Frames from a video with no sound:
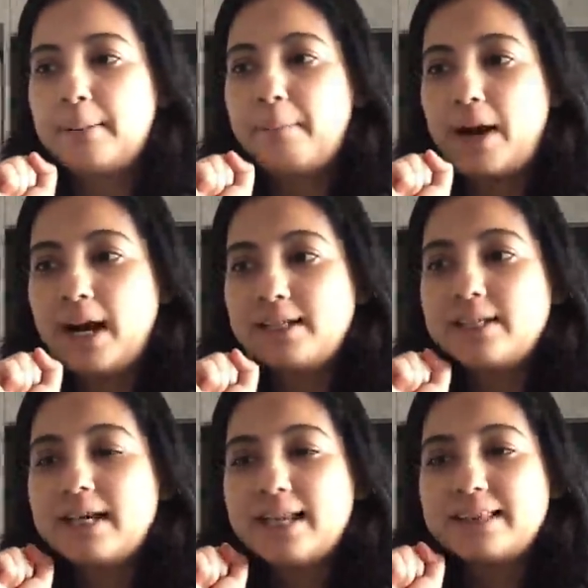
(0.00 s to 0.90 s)
but
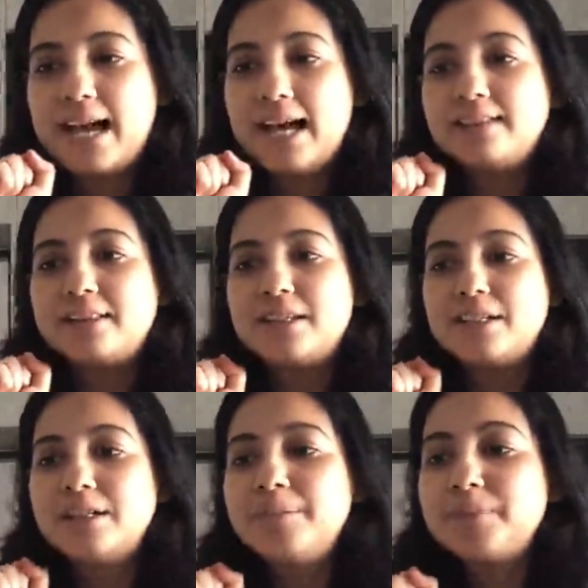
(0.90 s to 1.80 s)
that
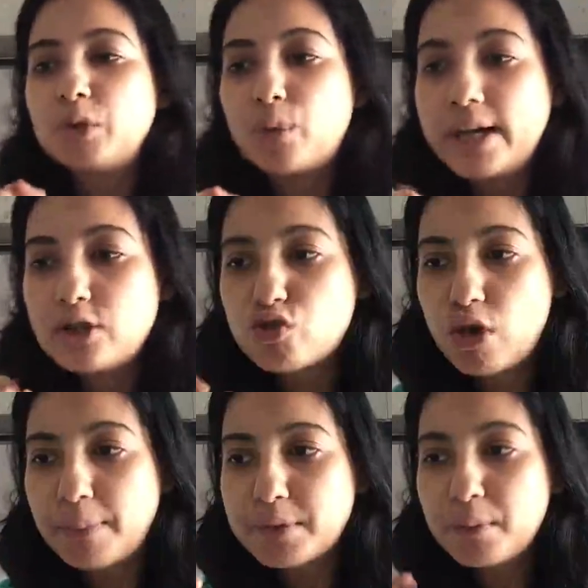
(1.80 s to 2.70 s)
the rate
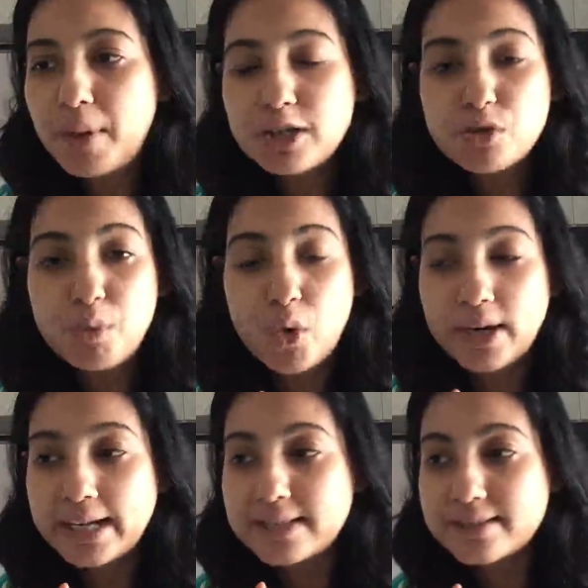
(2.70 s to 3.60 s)
dropped much more
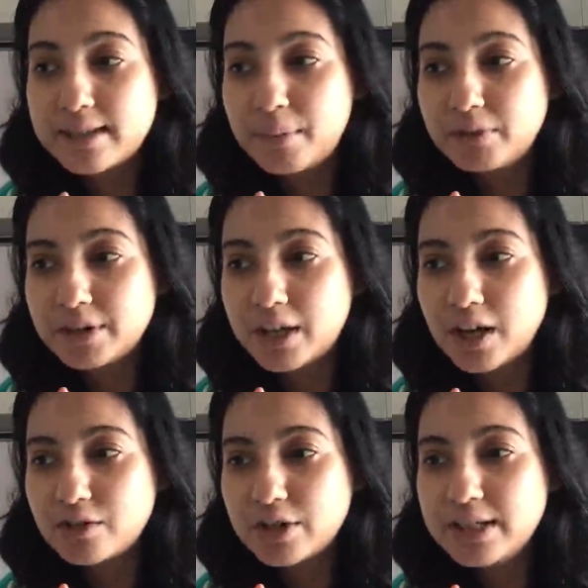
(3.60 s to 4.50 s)
in some of the
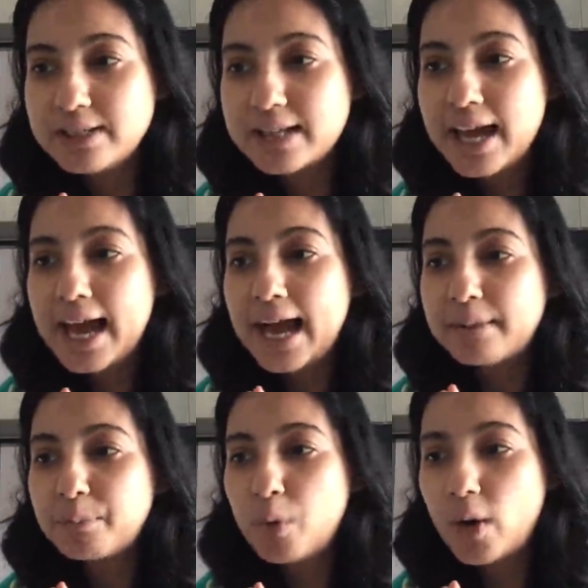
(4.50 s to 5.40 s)
countries,
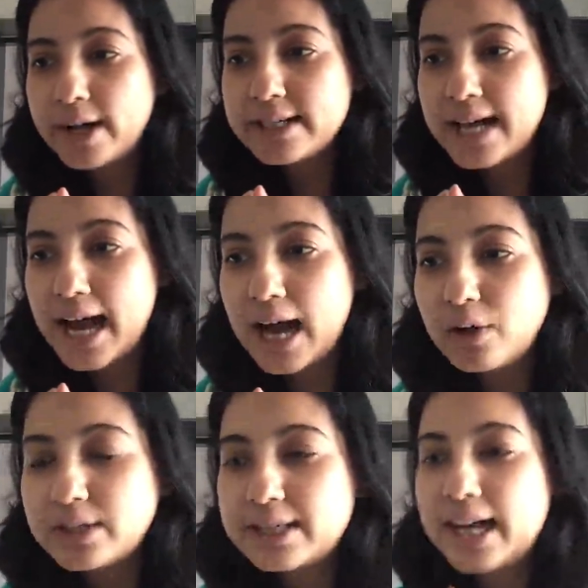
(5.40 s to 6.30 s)
and point
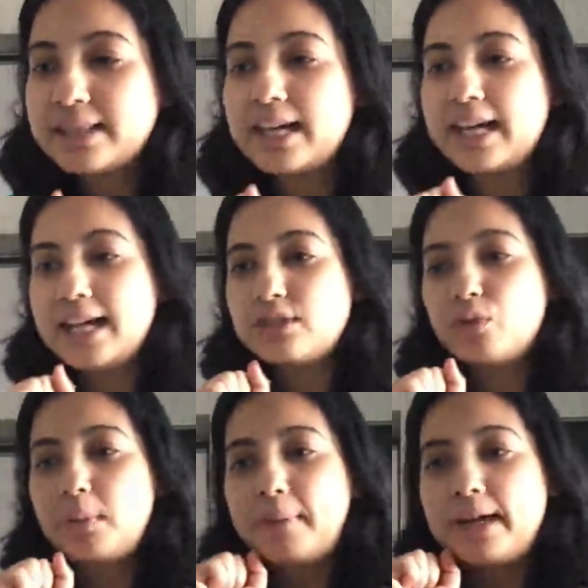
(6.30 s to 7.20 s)
out that the less
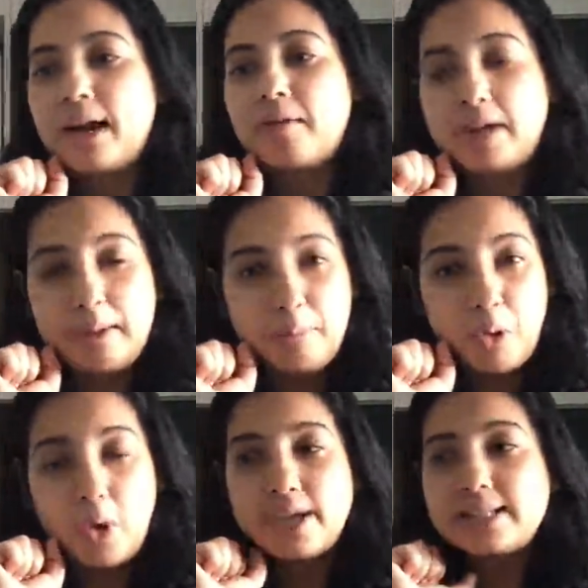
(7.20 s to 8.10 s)
women are
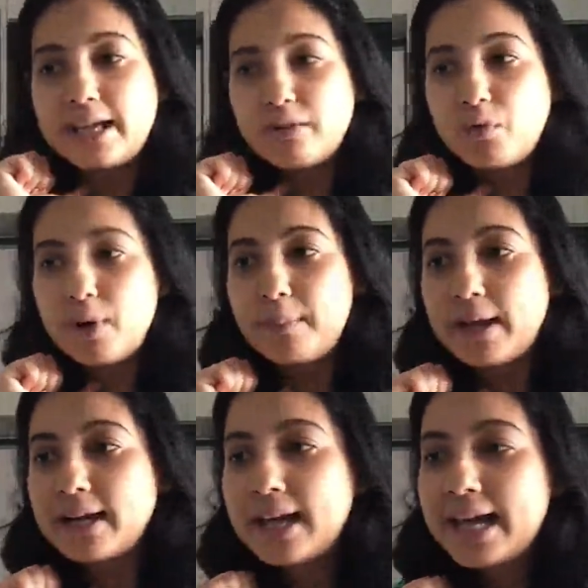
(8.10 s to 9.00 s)
employed than
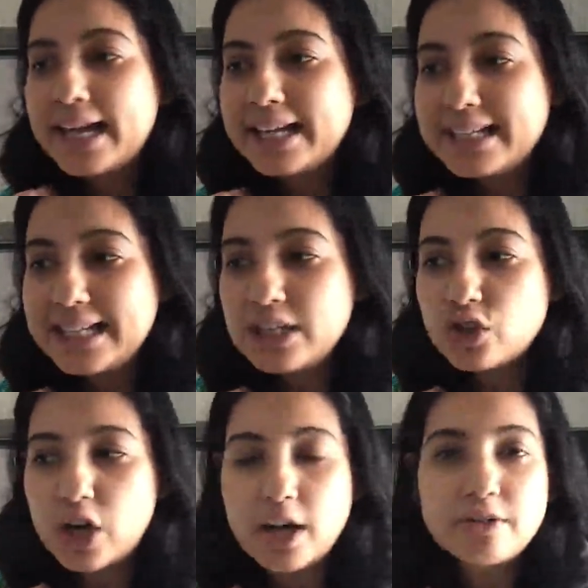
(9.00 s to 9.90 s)
women in
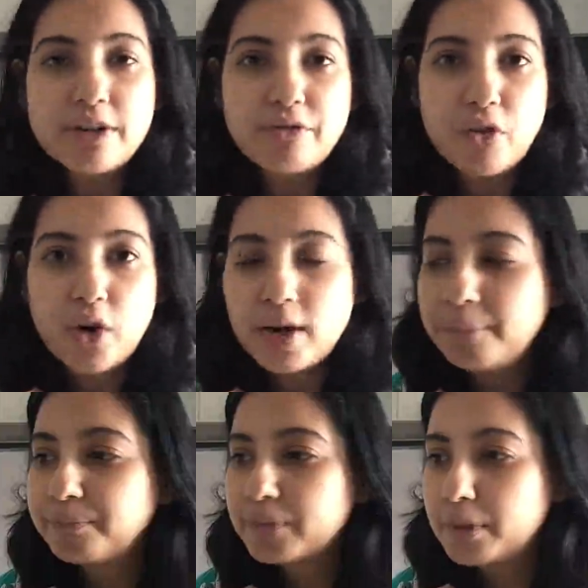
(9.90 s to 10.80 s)
each country for
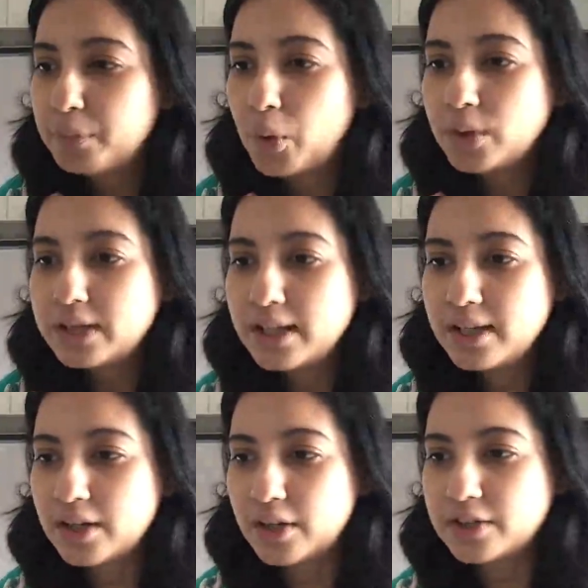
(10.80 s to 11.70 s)
both
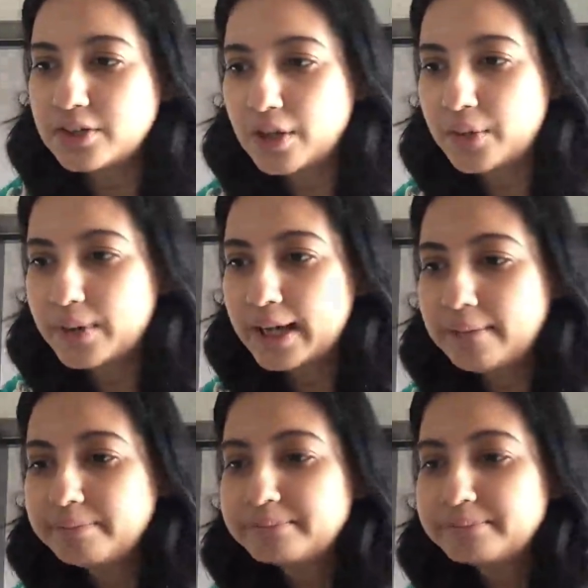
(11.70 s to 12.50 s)
years. Okay,